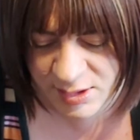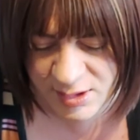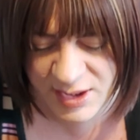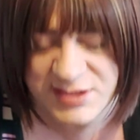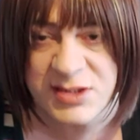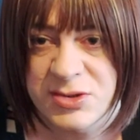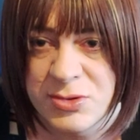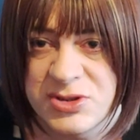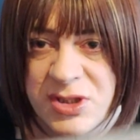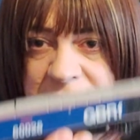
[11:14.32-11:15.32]
This has
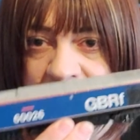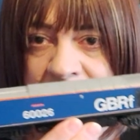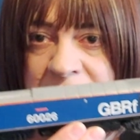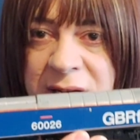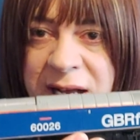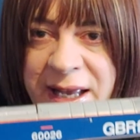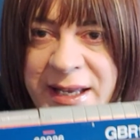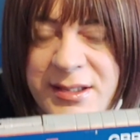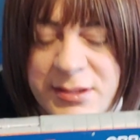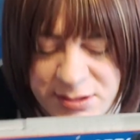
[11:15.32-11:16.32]
also got
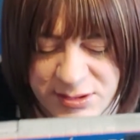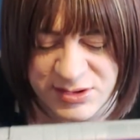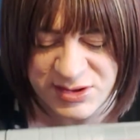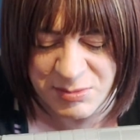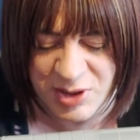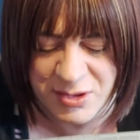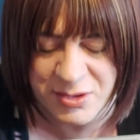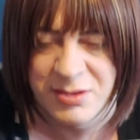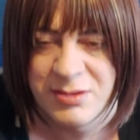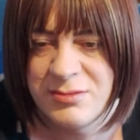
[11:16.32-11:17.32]
a
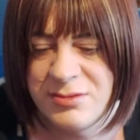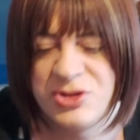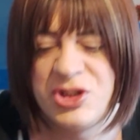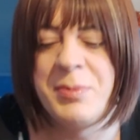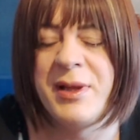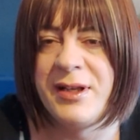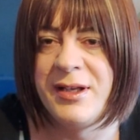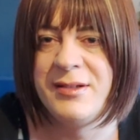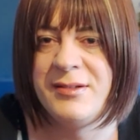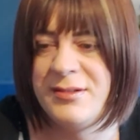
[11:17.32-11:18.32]
Zimo chip in
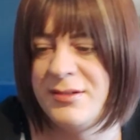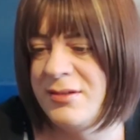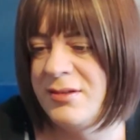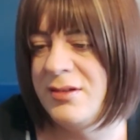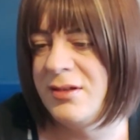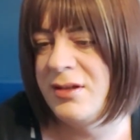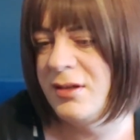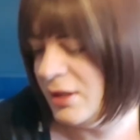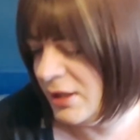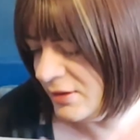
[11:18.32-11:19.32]
it,
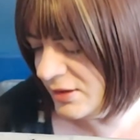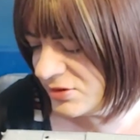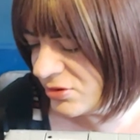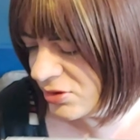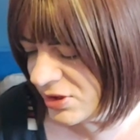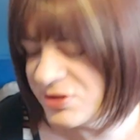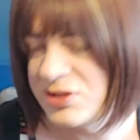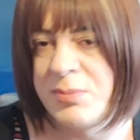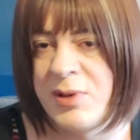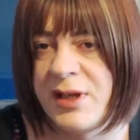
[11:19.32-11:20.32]
and it's got this
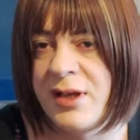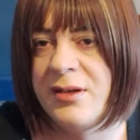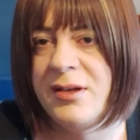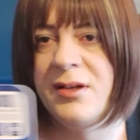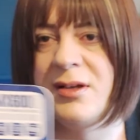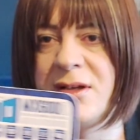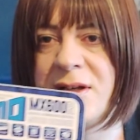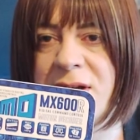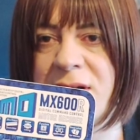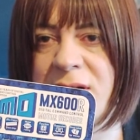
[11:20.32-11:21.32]
chip in it,
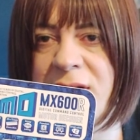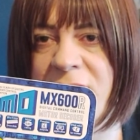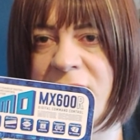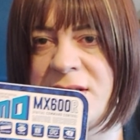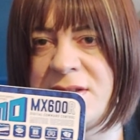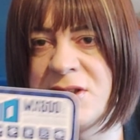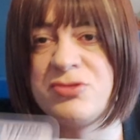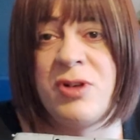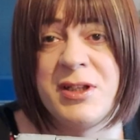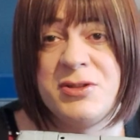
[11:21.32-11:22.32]
and it does
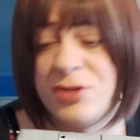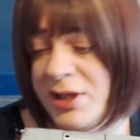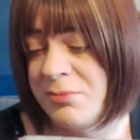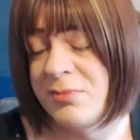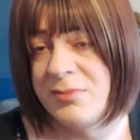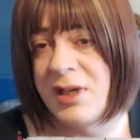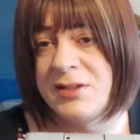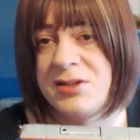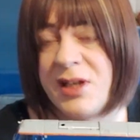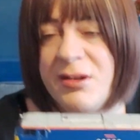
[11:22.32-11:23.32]
run a dream.
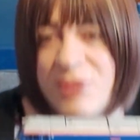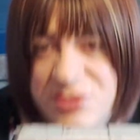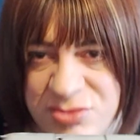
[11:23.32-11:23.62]
Actually, it runs